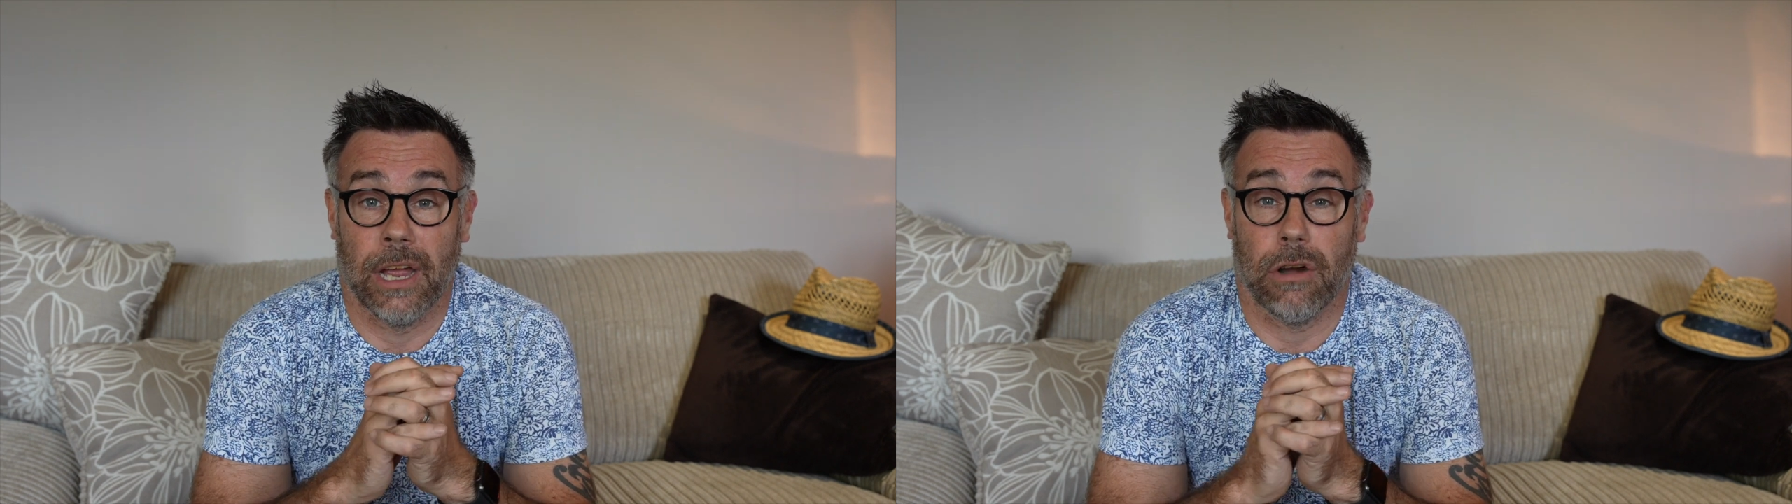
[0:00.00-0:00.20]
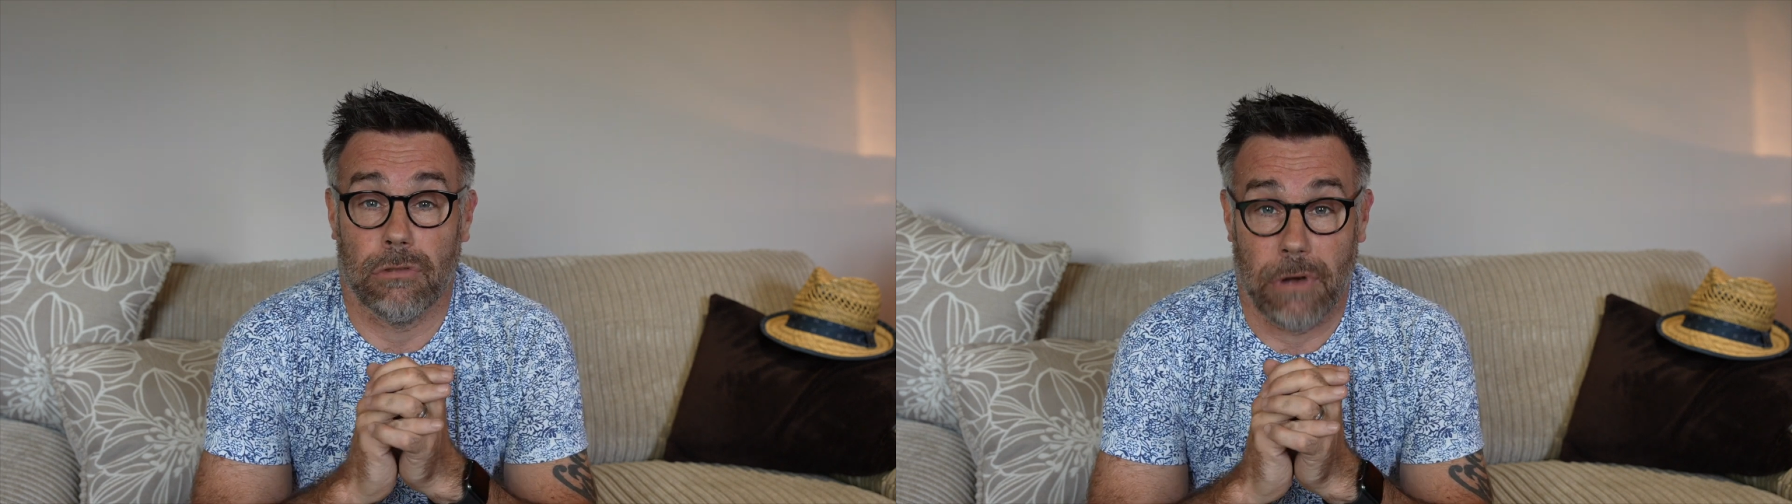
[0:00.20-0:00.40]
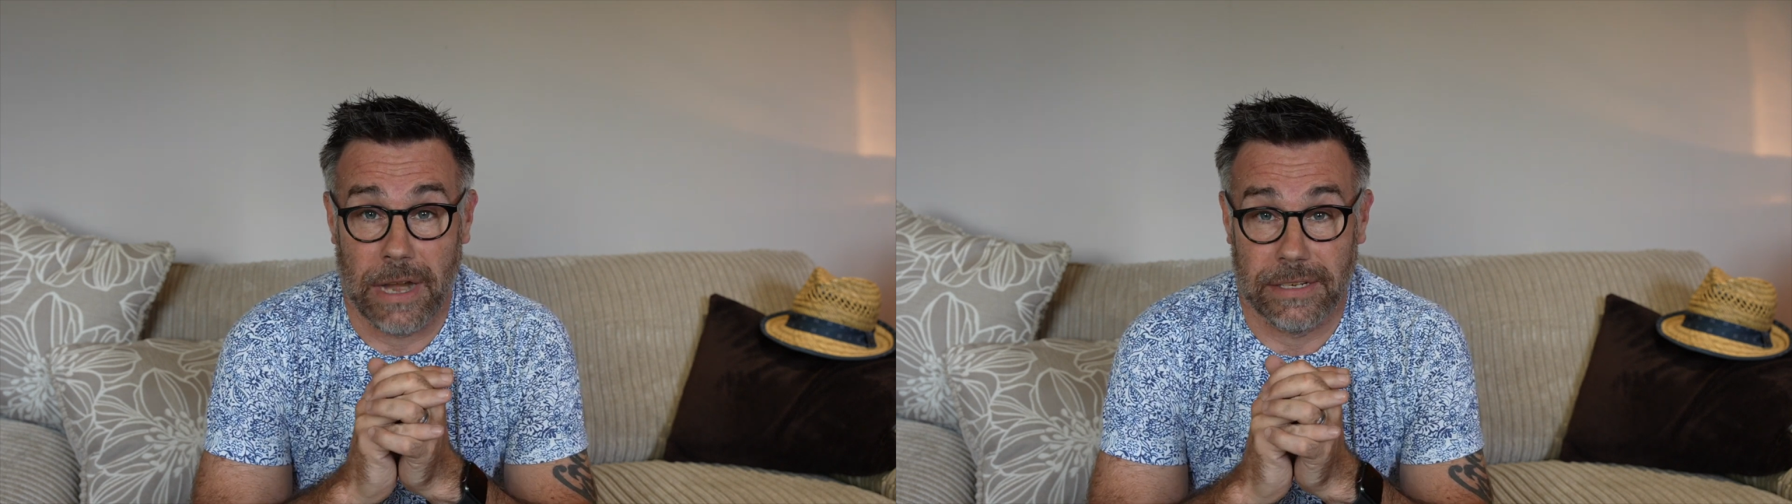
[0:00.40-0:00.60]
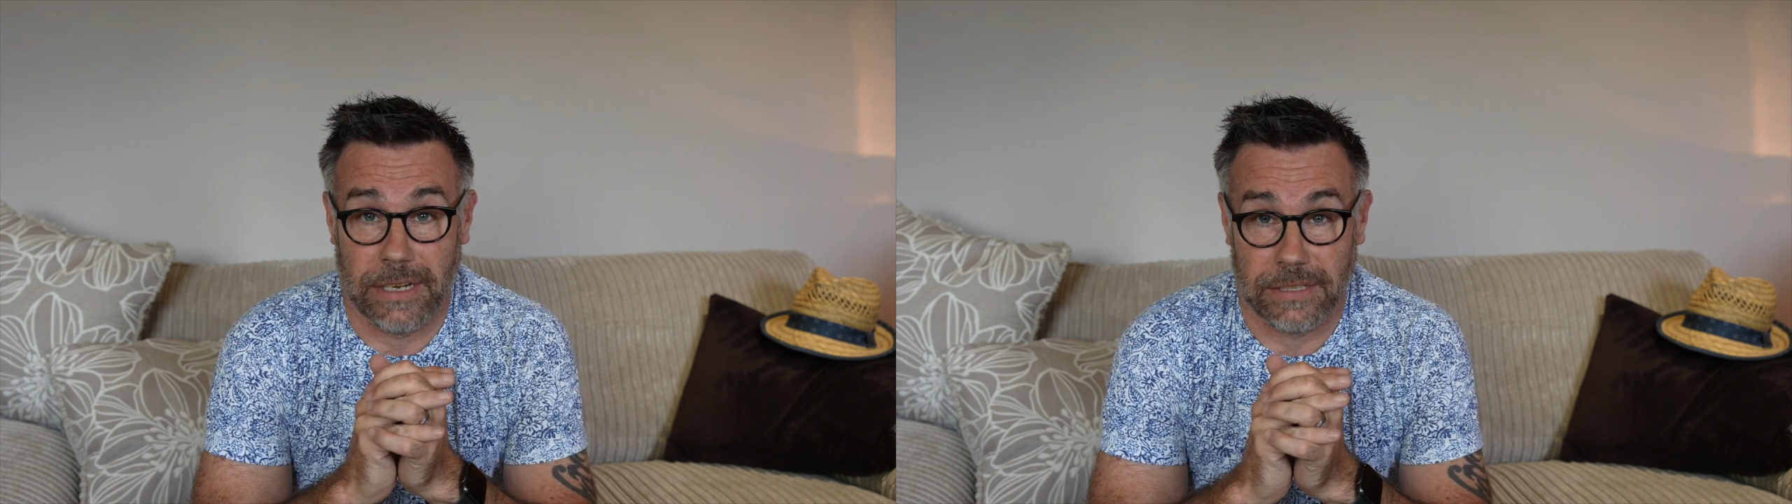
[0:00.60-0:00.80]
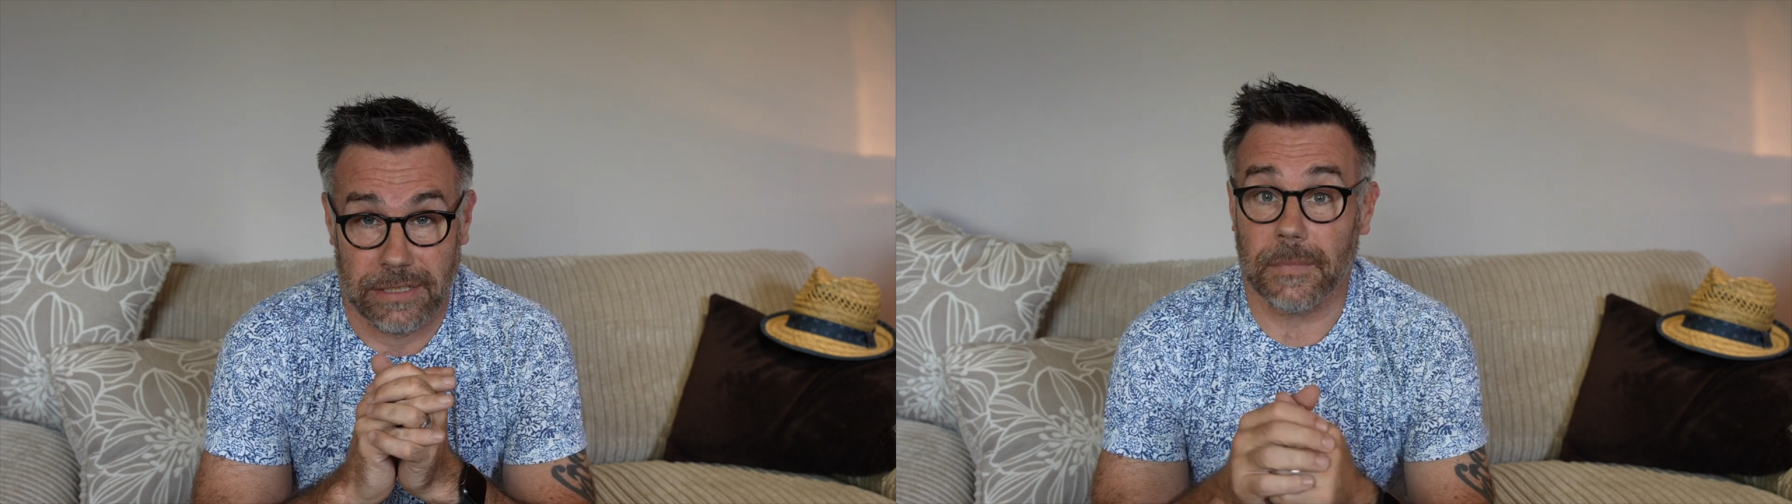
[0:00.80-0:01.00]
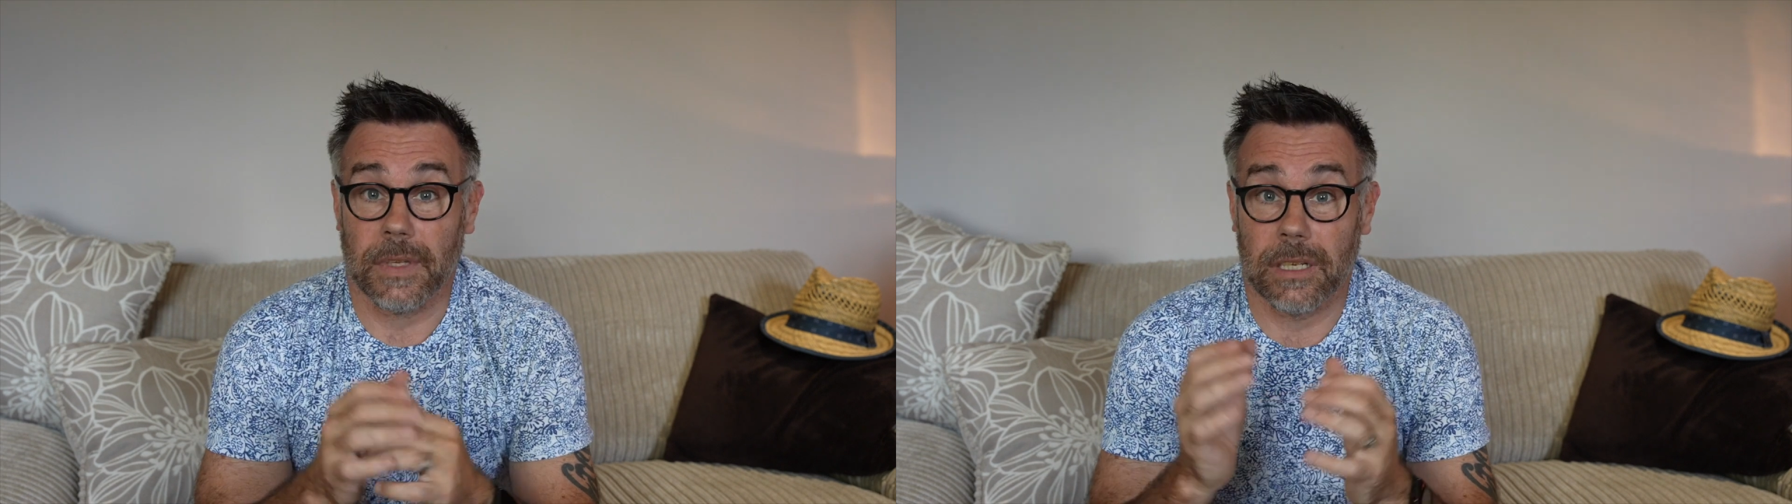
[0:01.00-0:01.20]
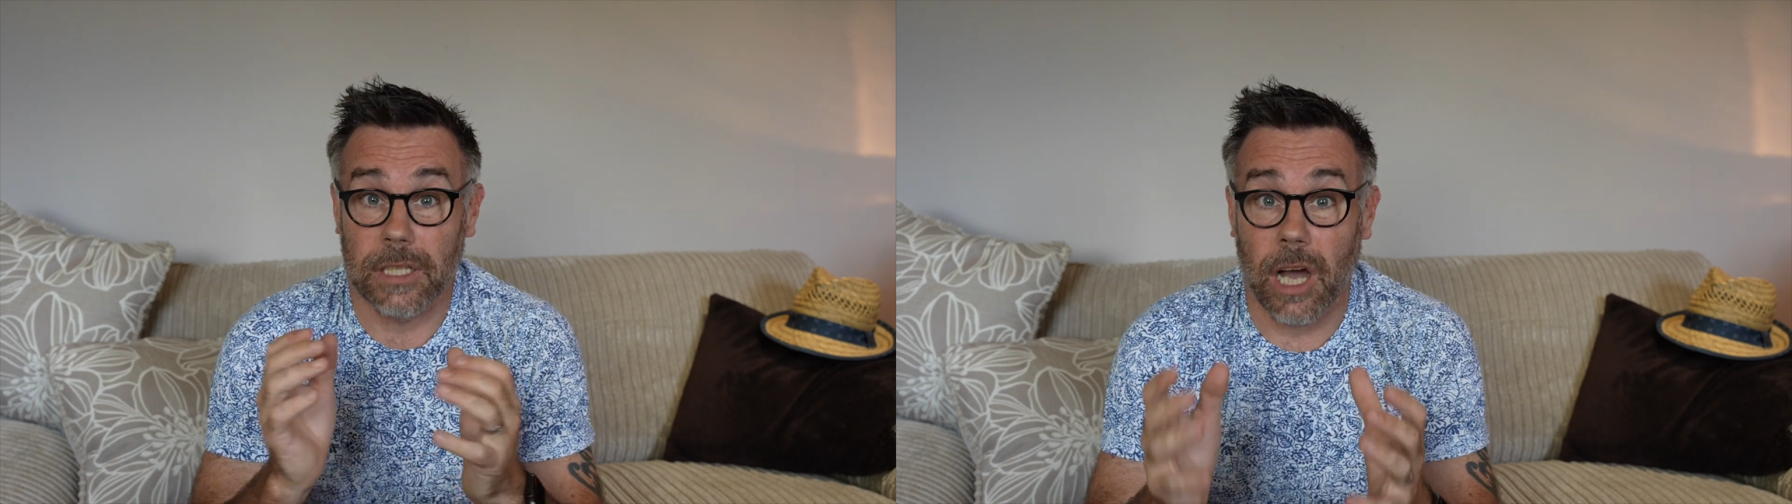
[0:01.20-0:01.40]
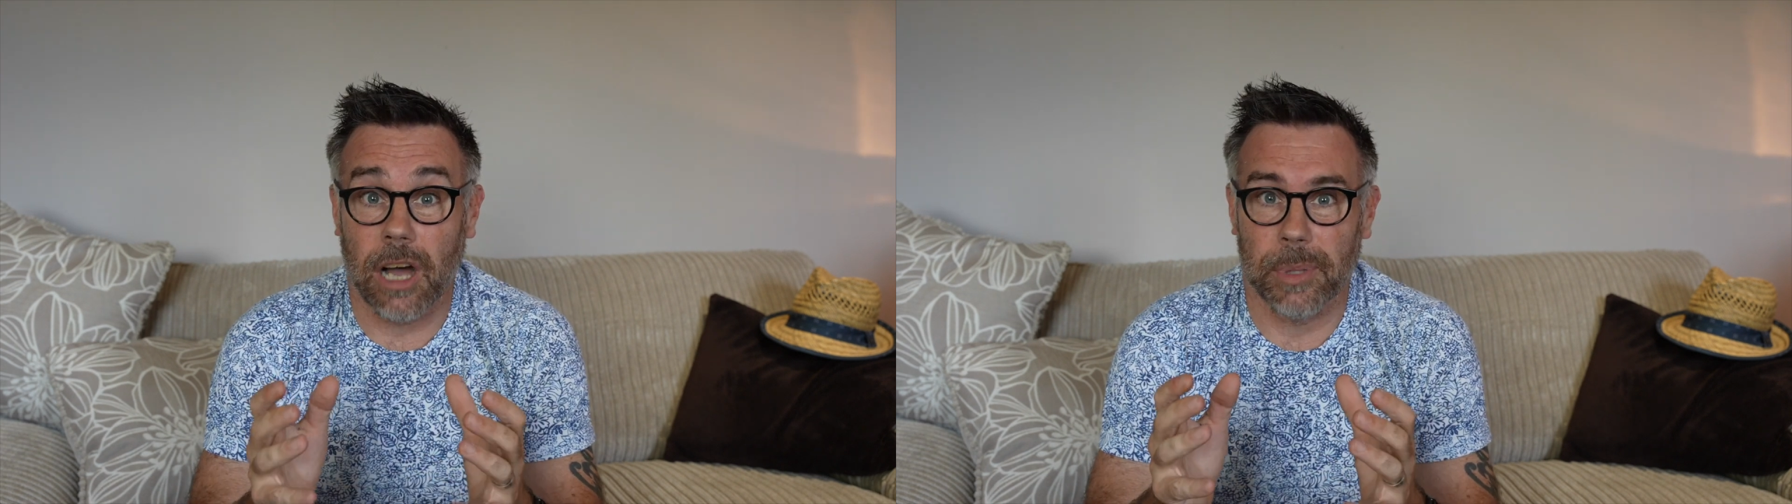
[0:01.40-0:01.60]
horrendous.
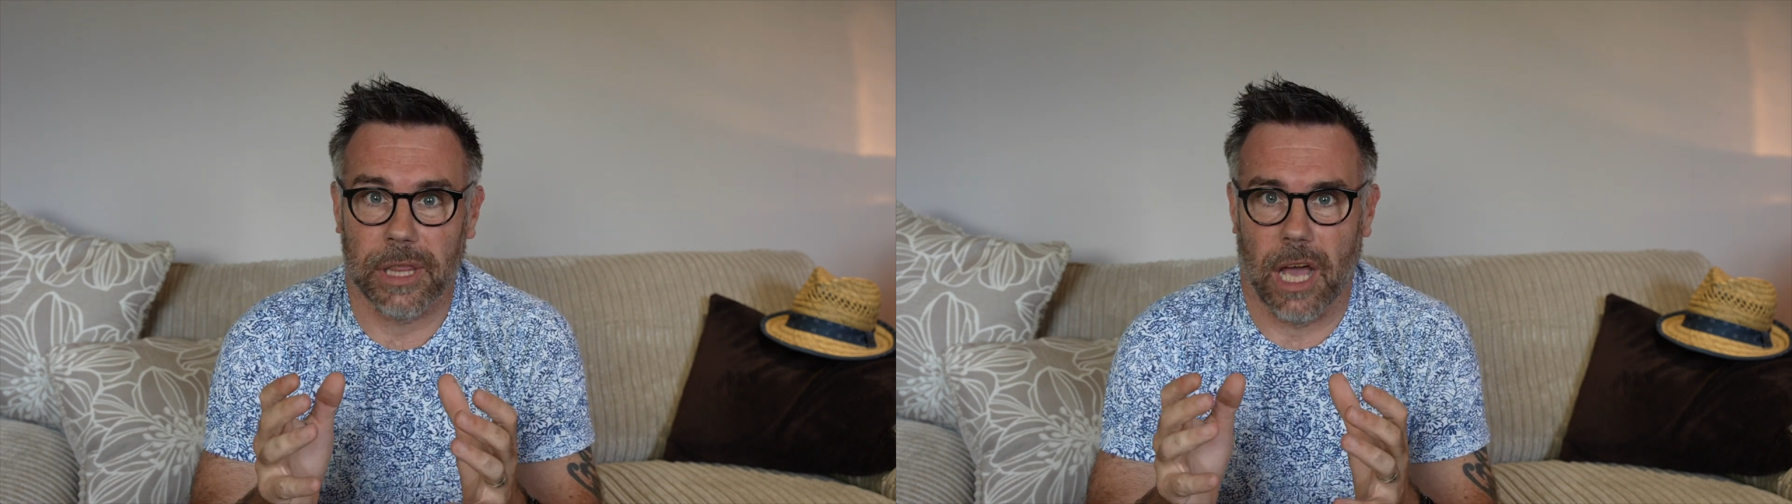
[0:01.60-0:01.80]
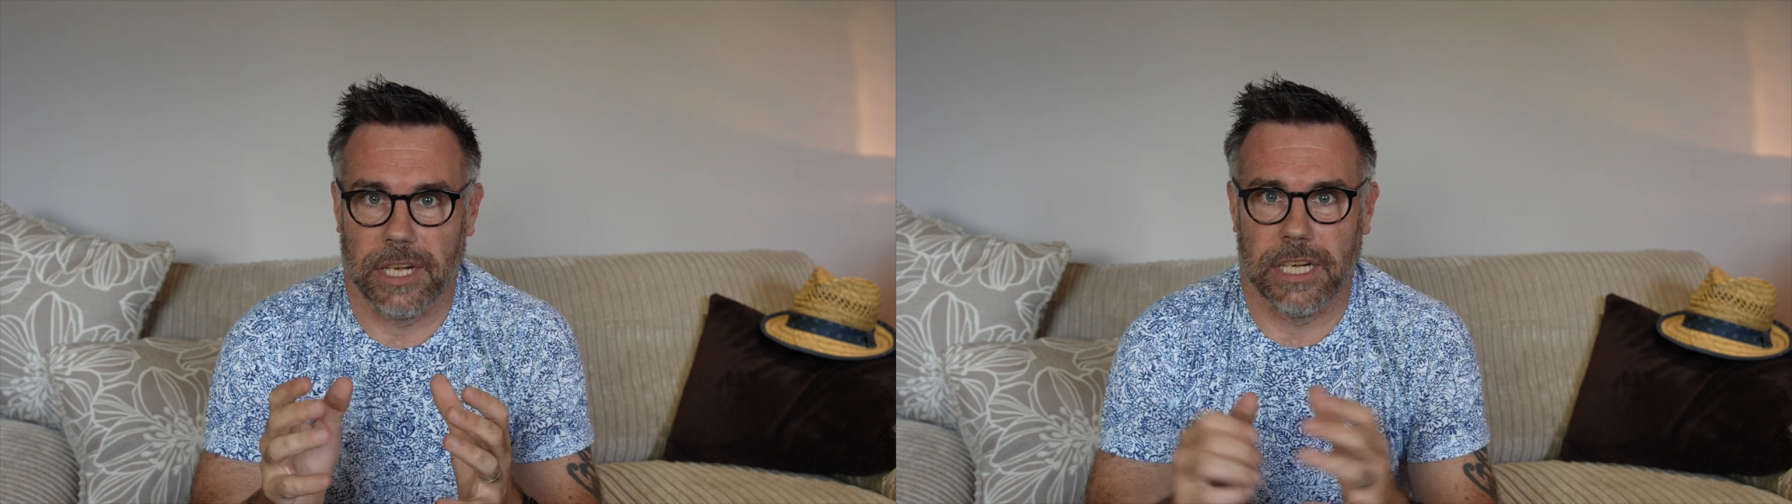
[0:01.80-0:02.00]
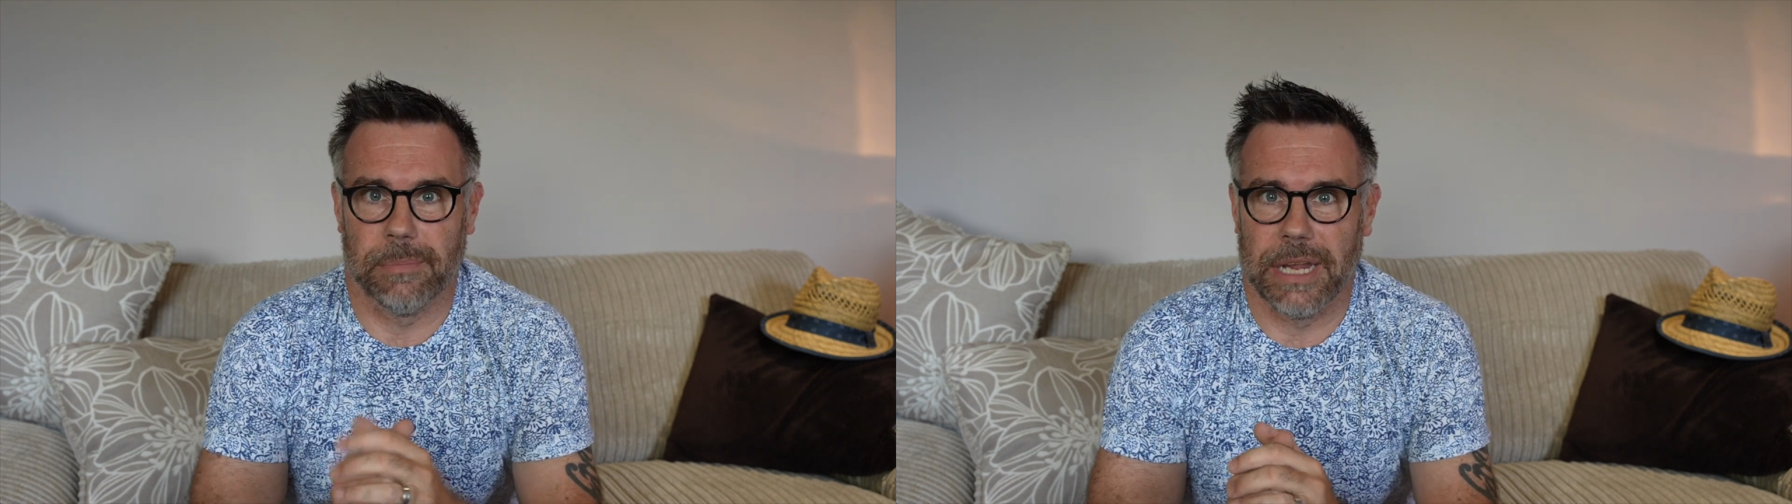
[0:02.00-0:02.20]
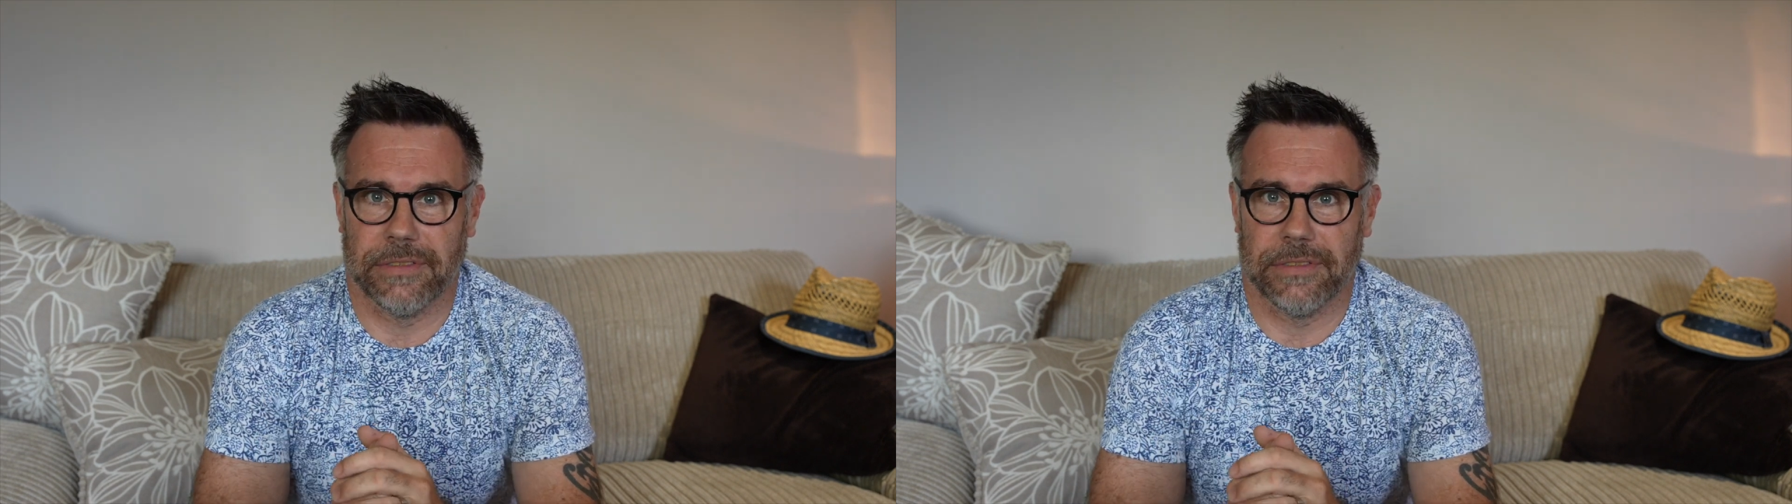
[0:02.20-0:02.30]
Carpet lining, you may